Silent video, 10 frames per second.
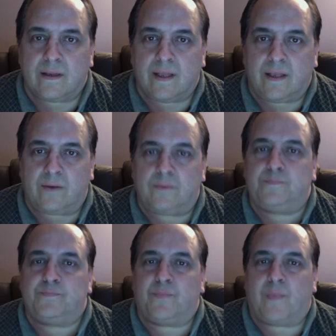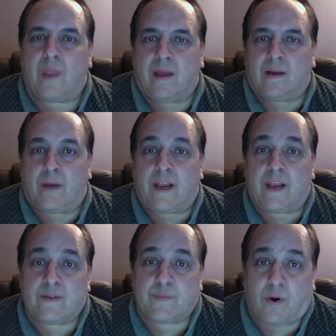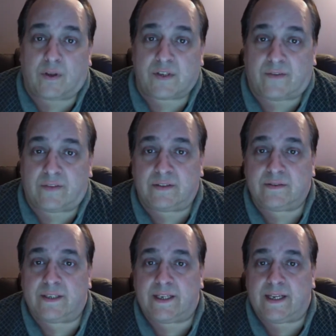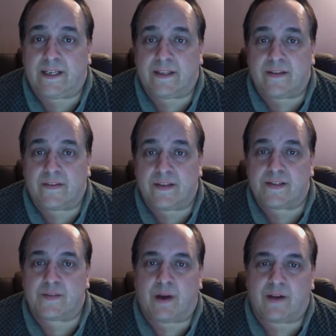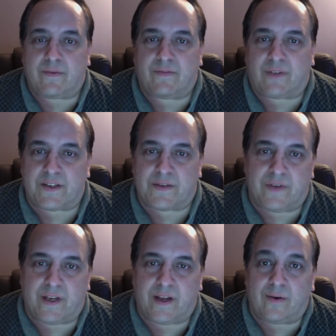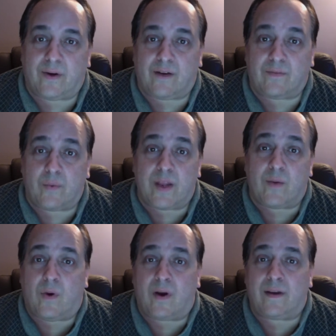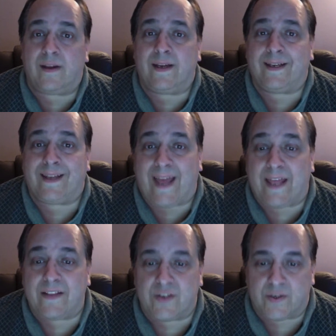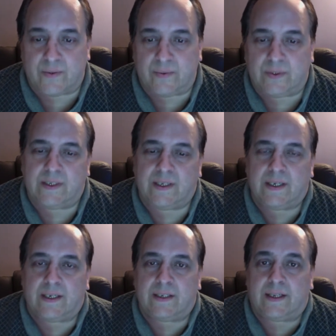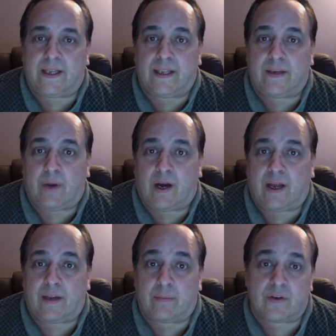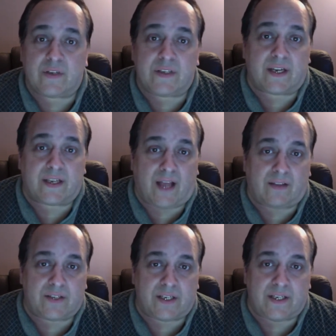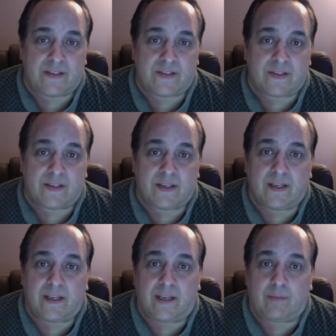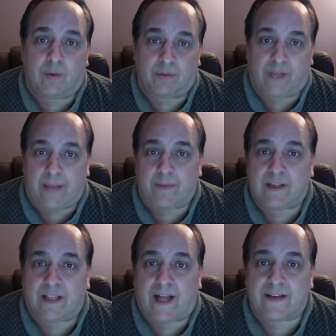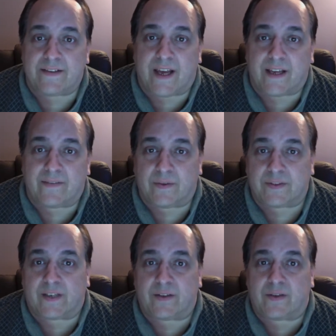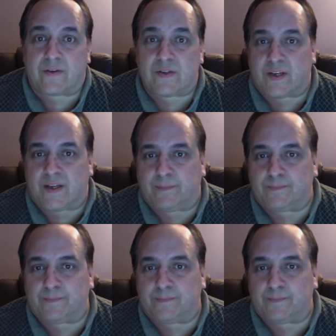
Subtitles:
Hello, my name is Paul Chepalou, and this is my reflection video of week 1 and 2 in my Emerging Technologies in Mobile Gaming class at Full Sail University.